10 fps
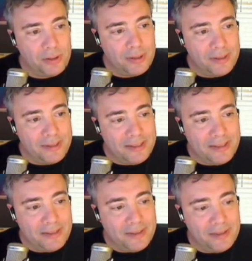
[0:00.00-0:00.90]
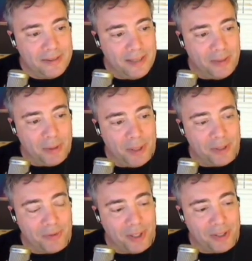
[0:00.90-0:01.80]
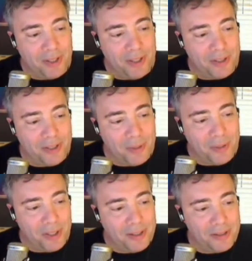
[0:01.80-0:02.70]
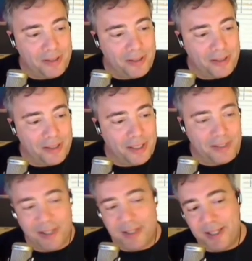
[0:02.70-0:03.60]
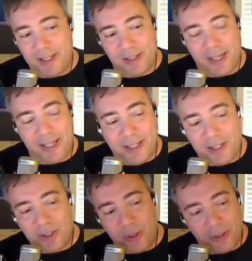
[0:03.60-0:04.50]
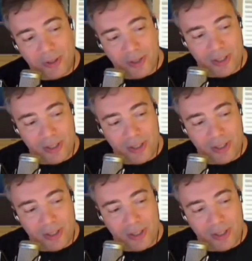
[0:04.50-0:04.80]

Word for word: I yeah. What do I use for this? Jeez, I only need these. I need these tools.